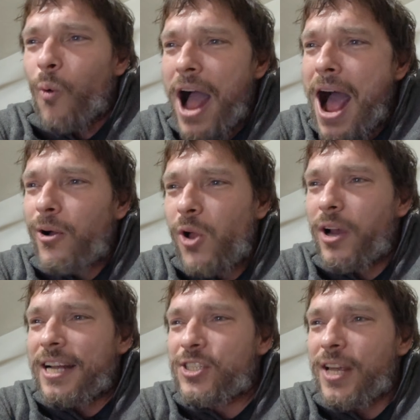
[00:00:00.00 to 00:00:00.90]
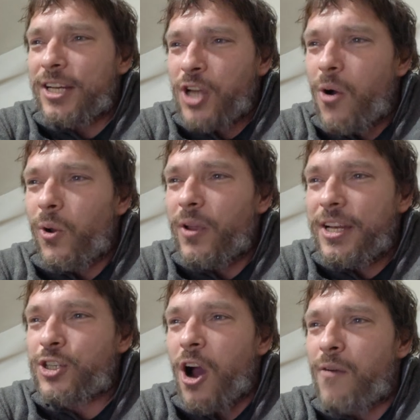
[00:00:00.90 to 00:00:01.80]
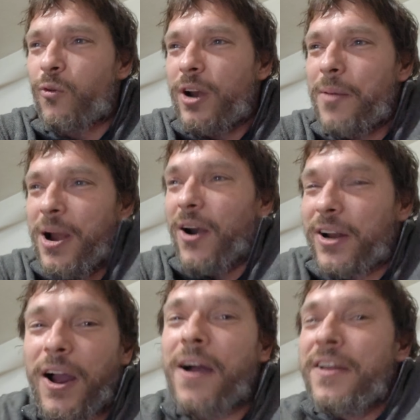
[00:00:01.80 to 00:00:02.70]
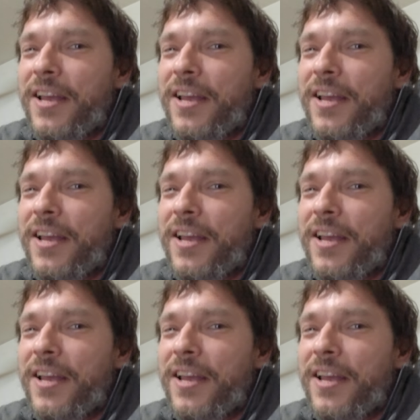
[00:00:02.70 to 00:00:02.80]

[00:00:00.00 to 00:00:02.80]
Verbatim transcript: Wow, look, it's like totally covering America.